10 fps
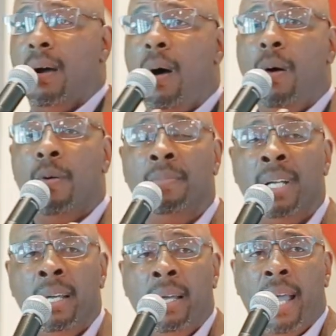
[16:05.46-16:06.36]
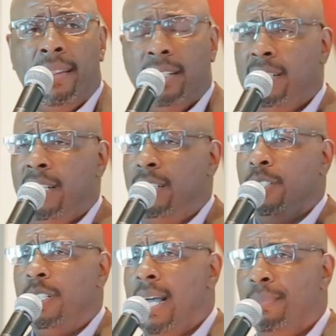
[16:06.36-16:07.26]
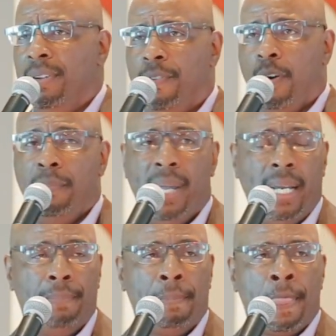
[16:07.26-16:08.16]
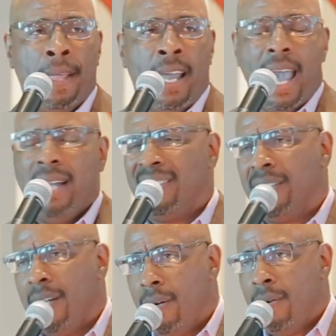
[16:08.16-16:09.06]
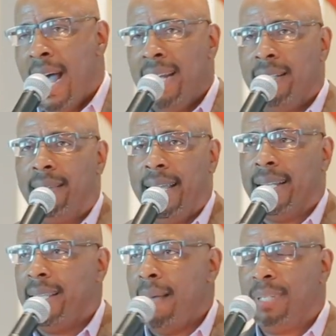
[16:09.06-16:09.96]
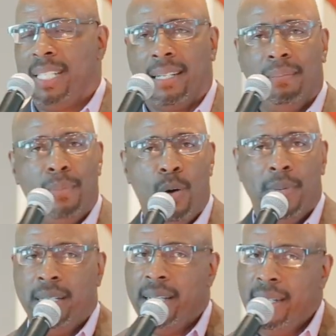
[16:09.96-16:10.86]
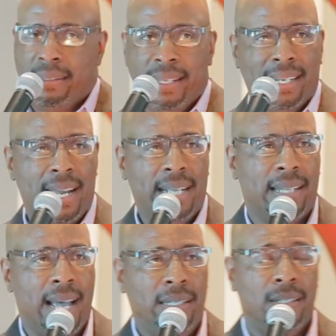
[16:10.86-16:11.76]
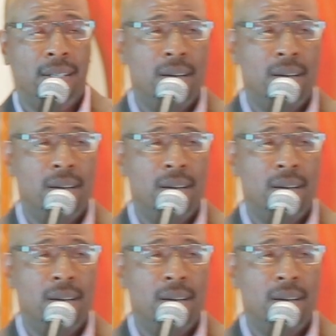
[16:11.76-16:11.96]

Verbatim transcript: her home, and then she says, "You can come in for a minute." And so I didn't think at that particular moment anything like that. You